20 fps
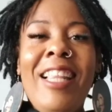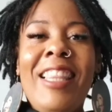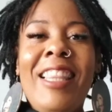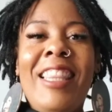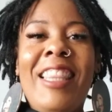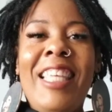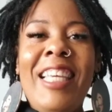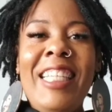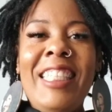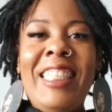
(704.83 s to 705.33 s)

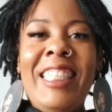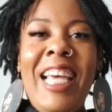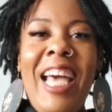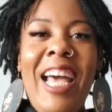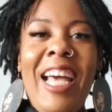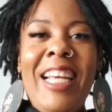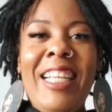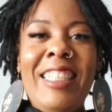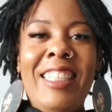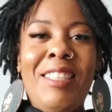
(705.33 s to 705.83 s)
this
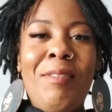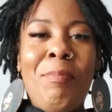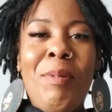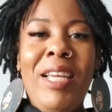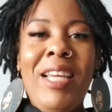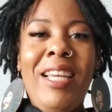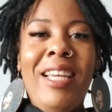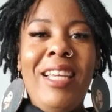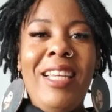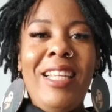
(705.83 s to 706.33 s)
has
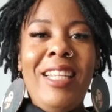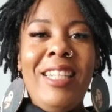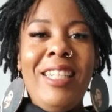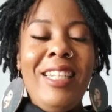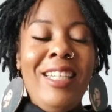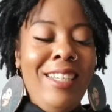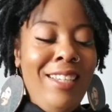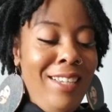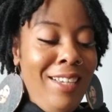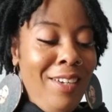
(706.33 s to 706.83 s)

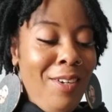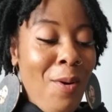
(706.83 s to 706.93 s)
been